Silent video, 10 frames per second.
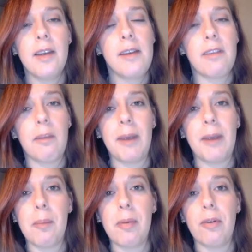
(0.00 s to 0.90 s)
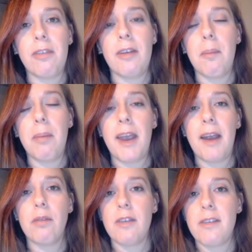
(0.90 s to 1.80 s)
to people to
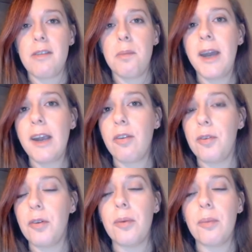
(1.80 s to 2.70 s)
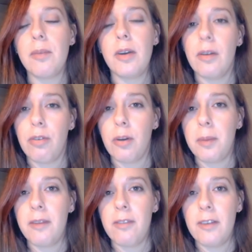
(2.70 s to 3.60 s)
be respectful of
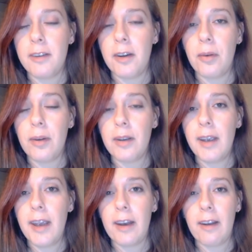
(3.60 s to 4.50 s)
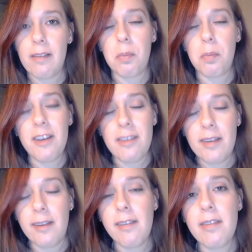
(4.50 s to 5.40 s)
Robert the doll in his
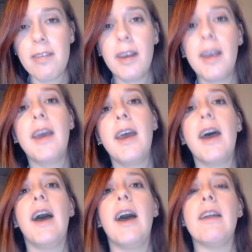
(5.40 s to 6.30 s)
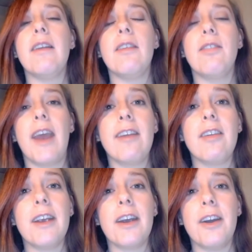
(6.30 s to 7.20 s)
presence, and they
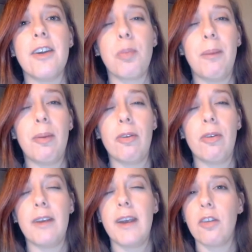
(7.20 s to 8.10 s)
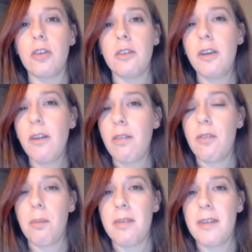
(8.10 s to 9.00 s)
actually encourage people to introduce
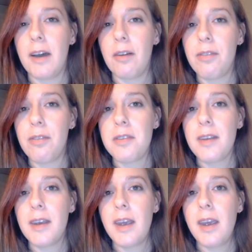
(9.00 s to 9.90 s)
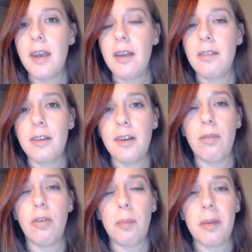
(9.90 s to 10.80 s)
themselves to
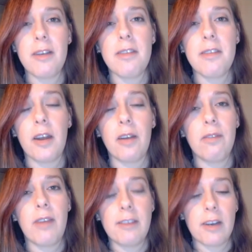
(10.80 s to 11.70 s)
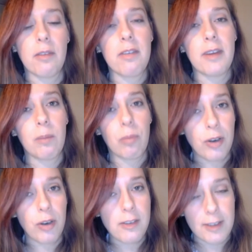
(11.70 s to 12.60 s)
Robert so they don't seem
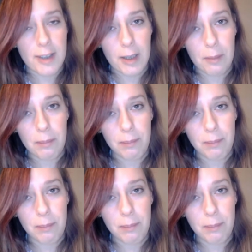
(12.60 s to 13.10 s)
rude to him.